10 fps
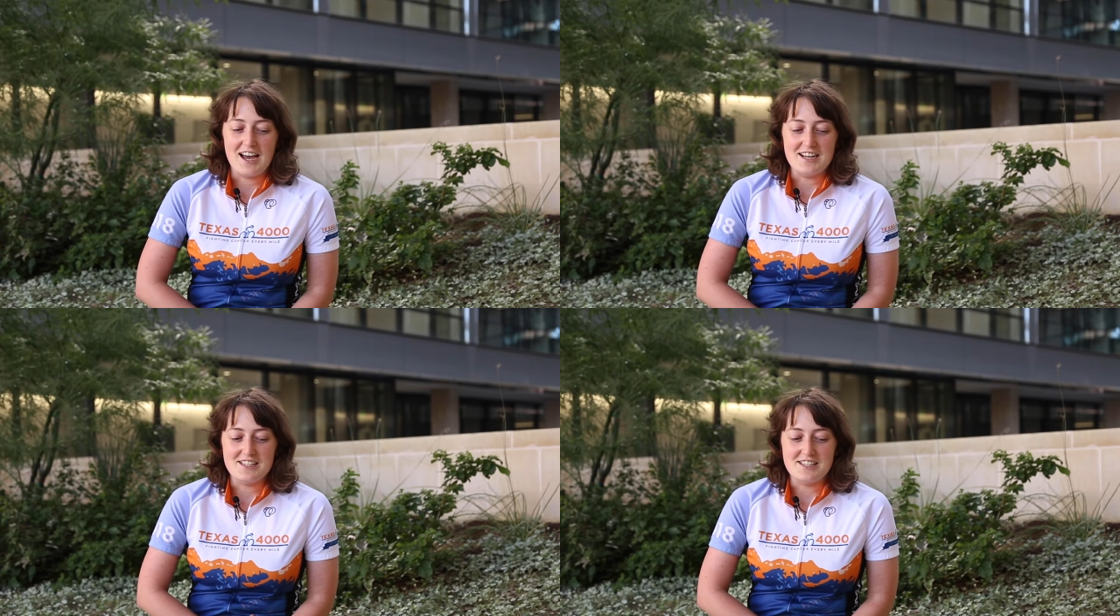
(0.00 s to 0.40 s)

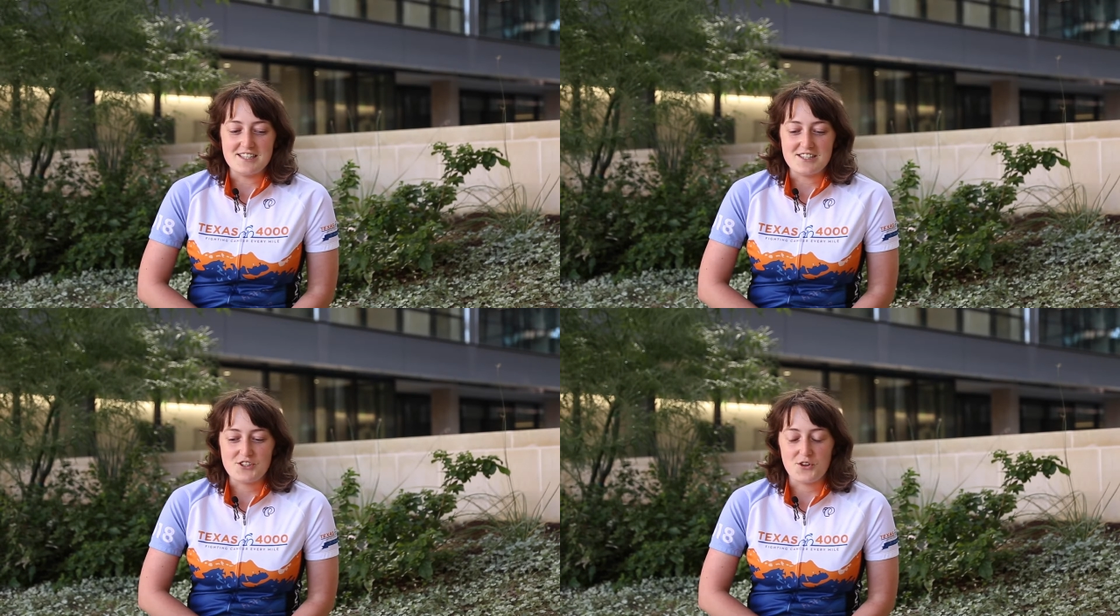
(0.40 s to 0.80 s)

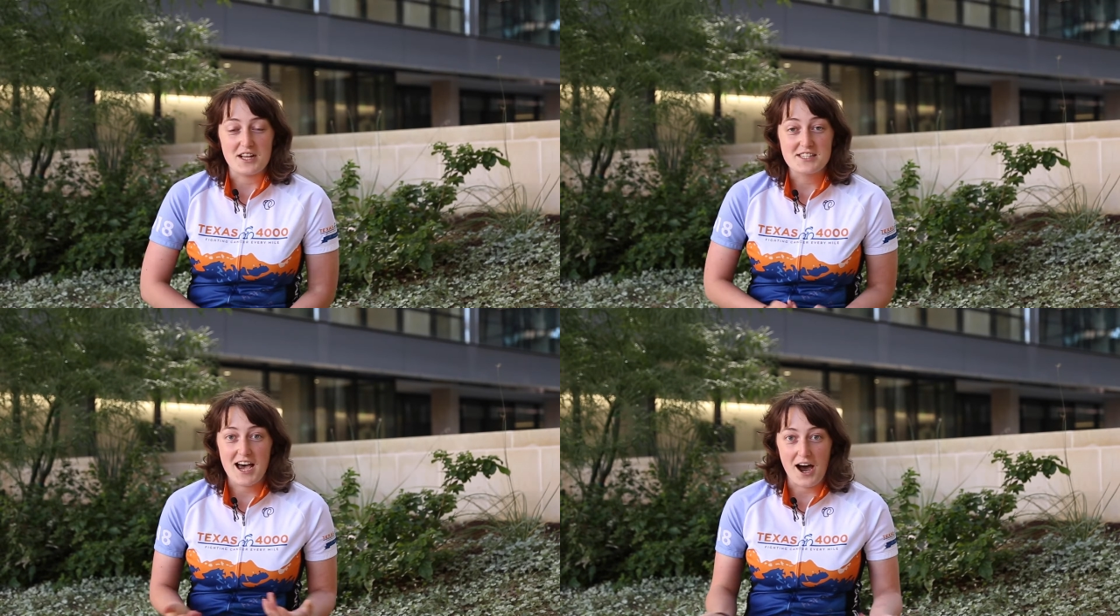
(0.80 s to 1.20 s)
And so
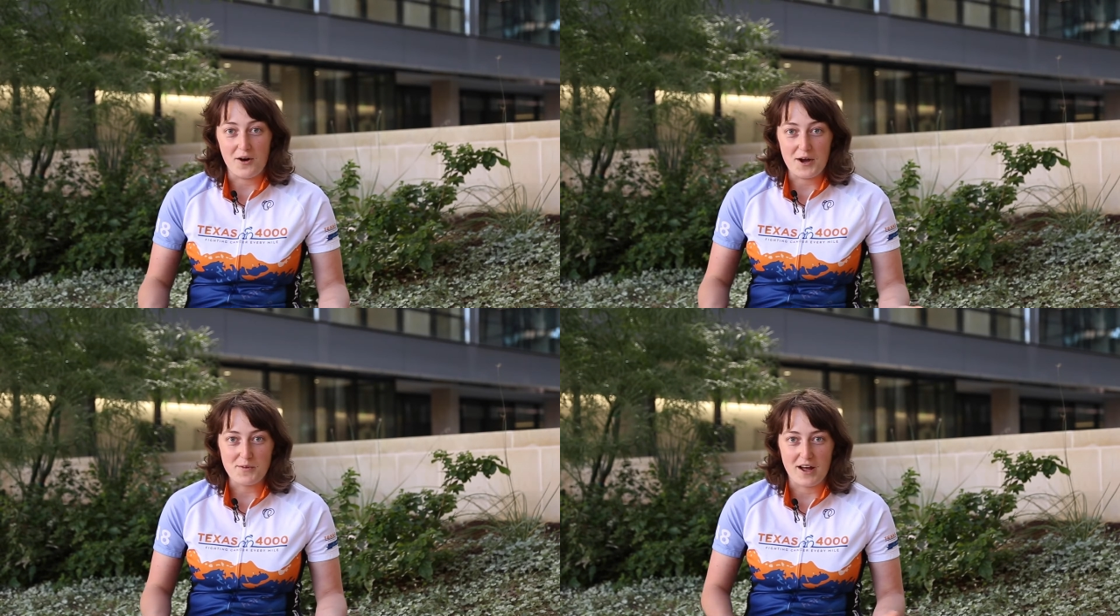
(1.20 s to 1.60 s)
that's
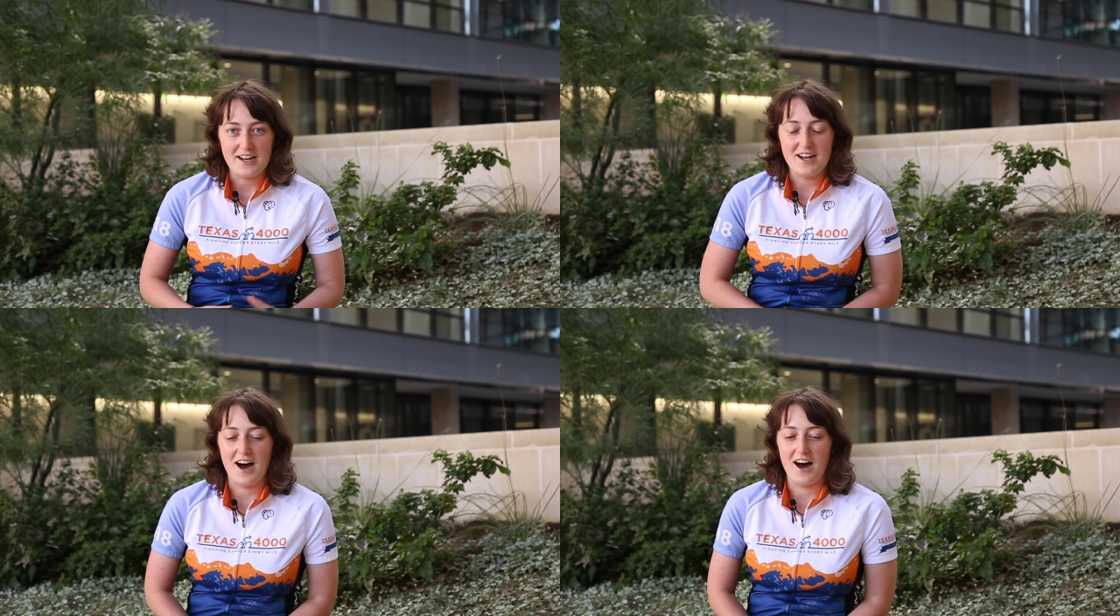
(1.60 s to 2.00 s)
how I
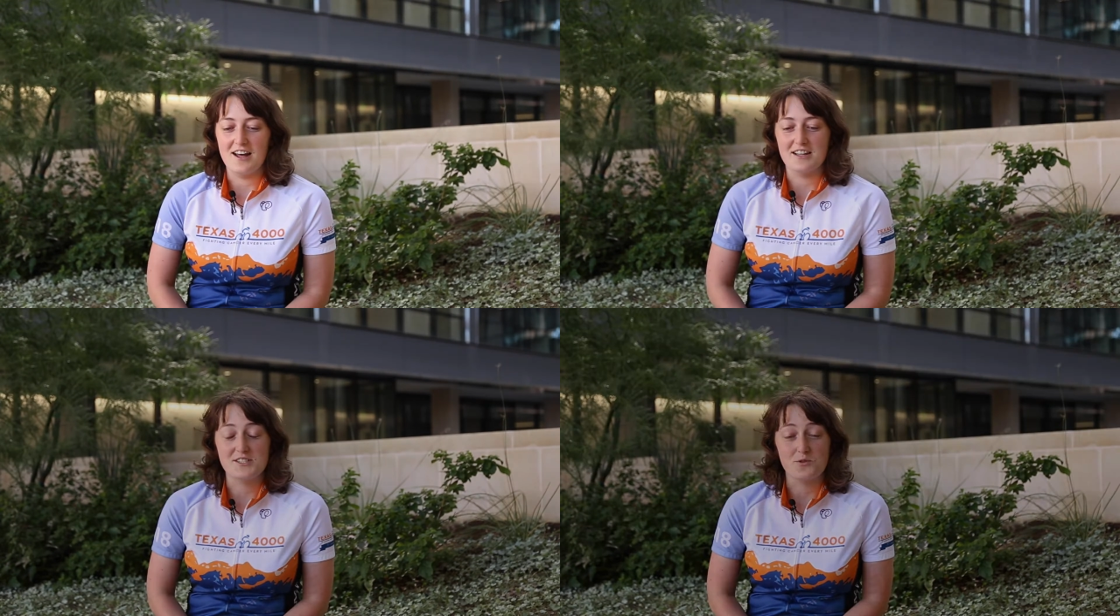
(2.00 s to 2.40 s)
applied,
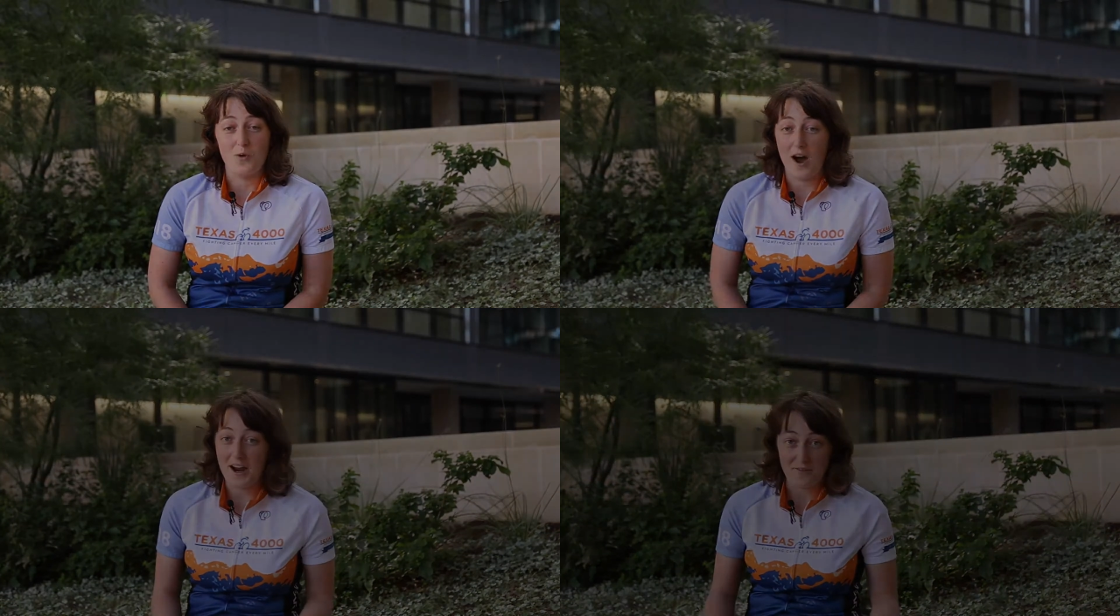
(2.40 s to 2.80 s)
and that's
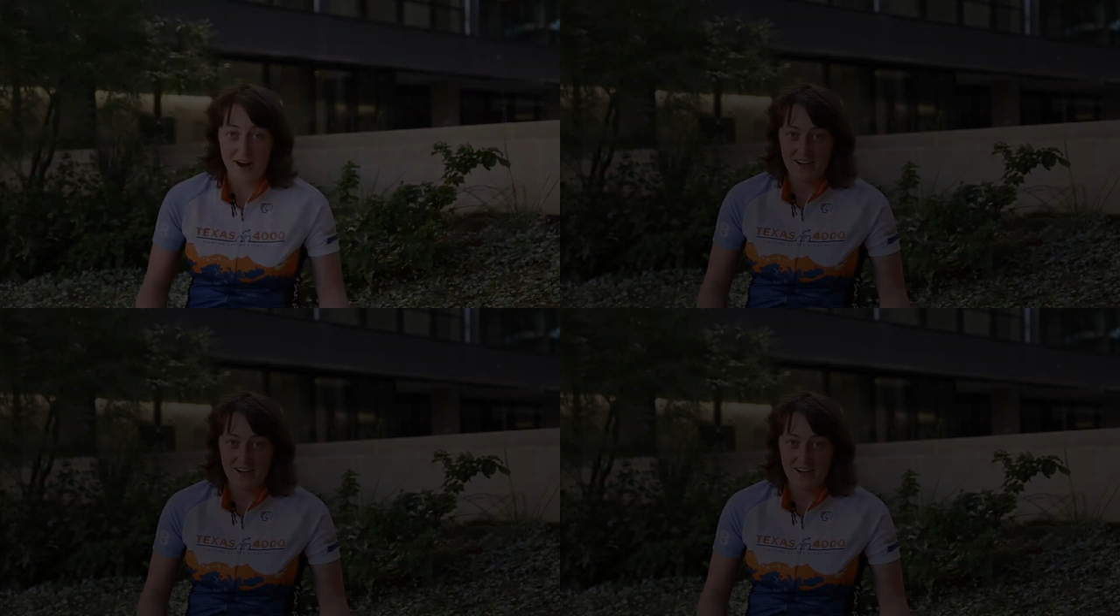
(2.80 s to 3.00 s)
why I